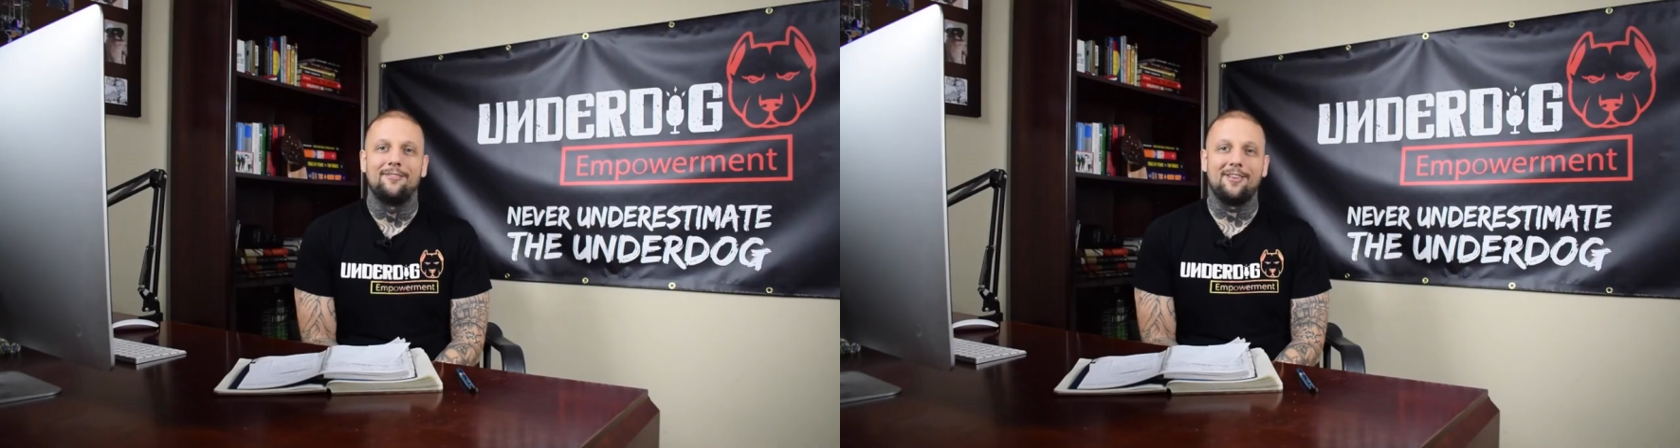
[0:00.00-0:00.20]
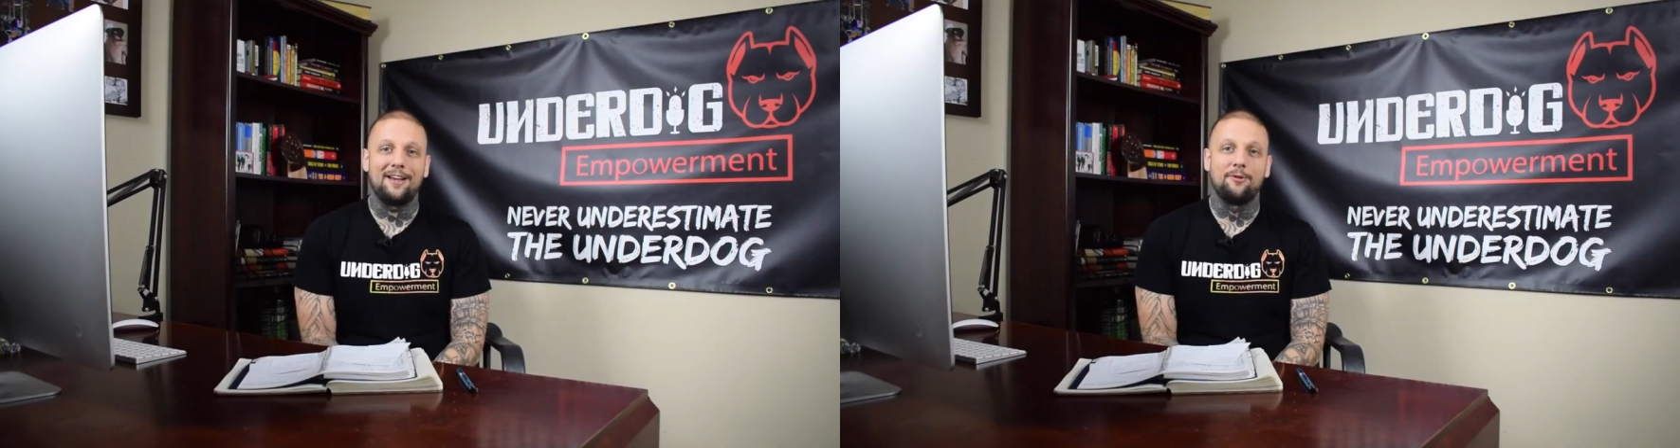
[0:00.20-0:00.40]

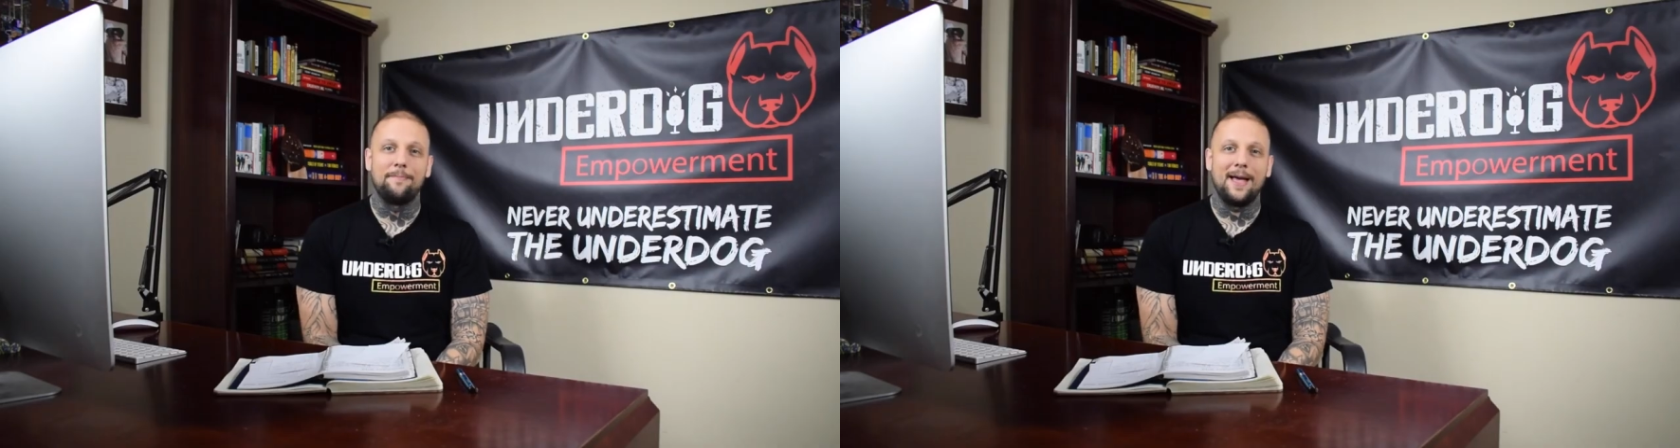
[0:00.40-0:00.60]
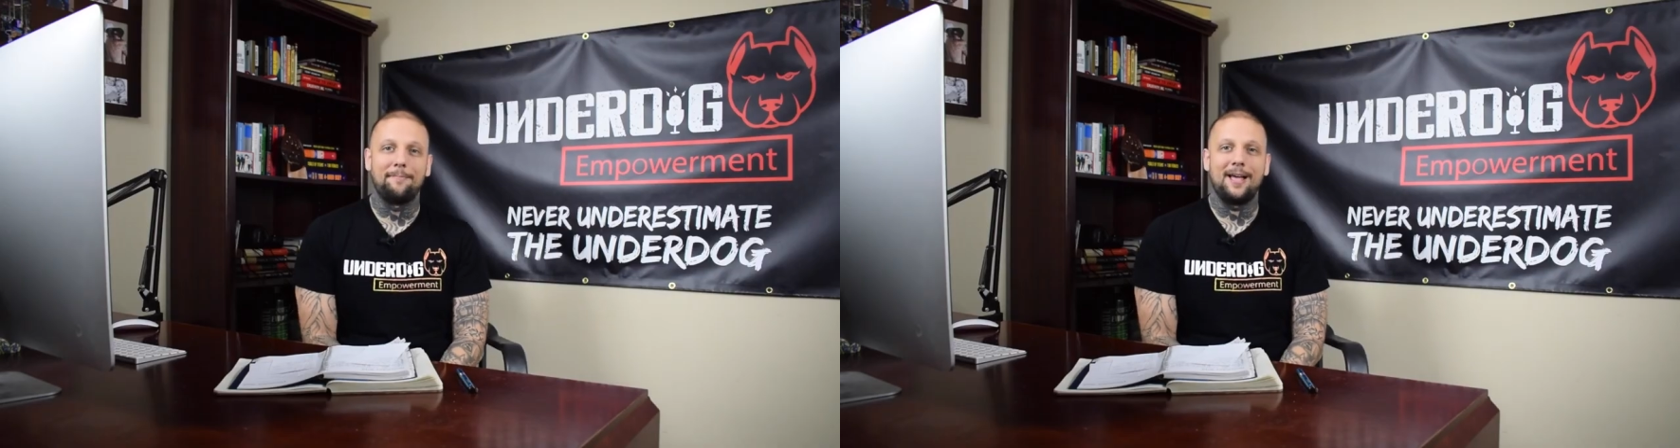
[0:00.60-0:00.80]

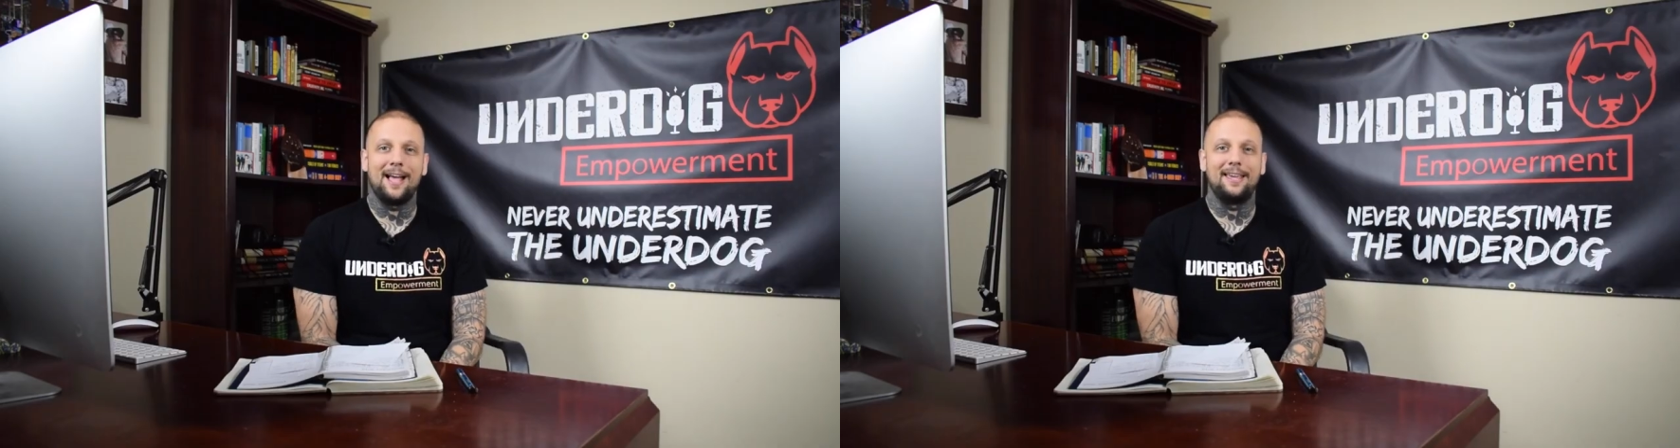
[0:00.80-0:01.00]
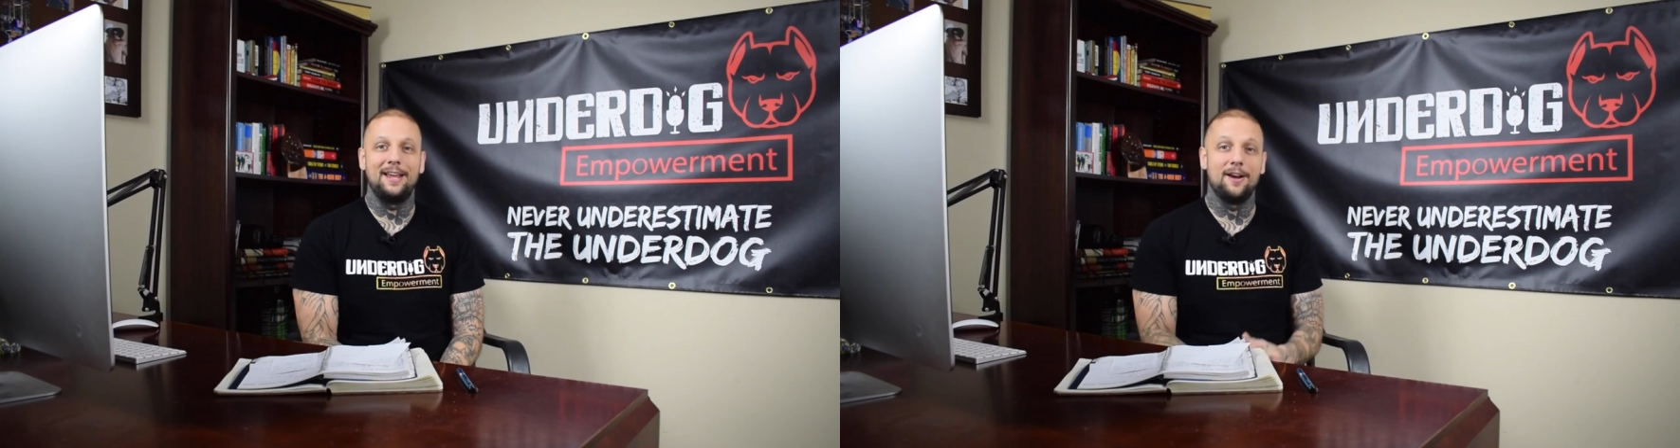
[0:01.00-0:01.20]
Zachary
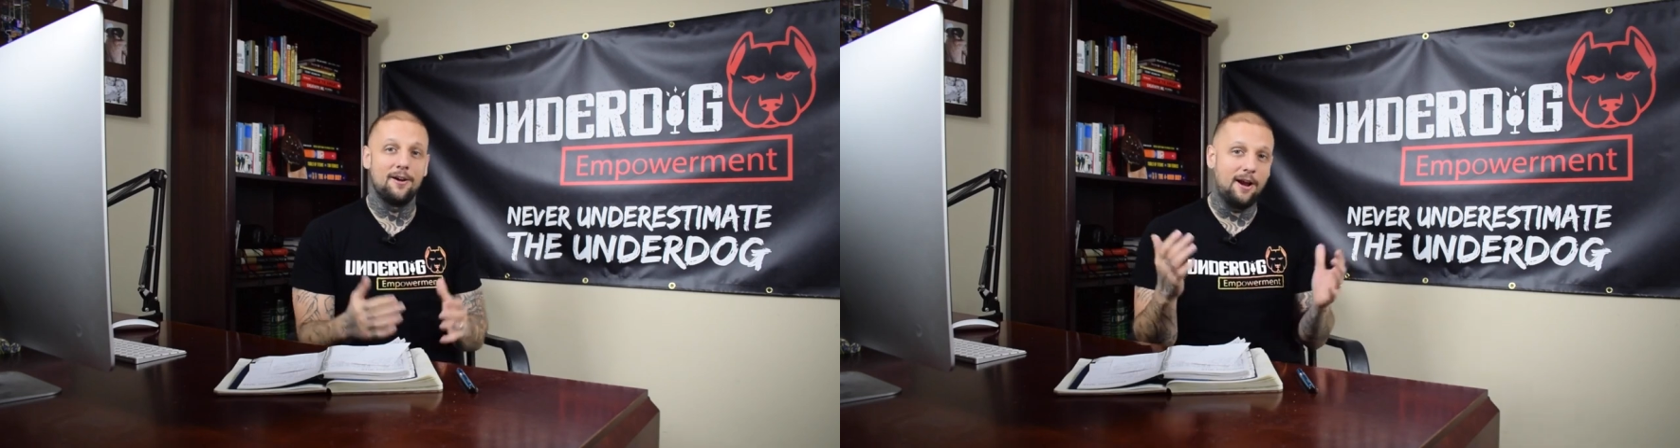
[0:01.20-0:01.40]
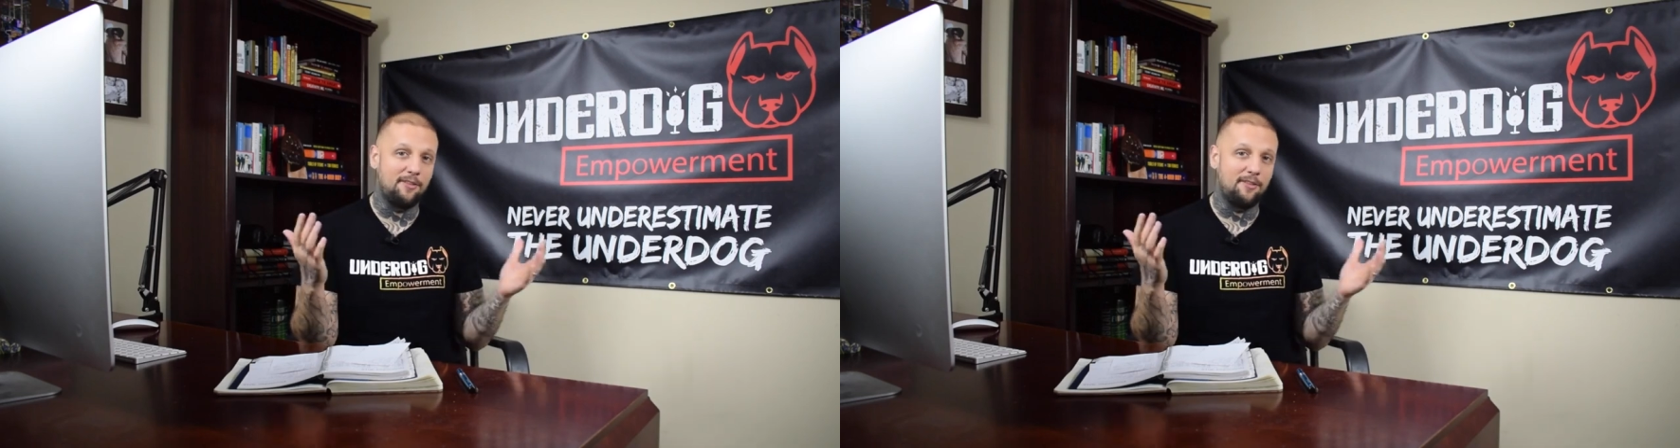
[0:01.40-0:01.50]
Babcock here.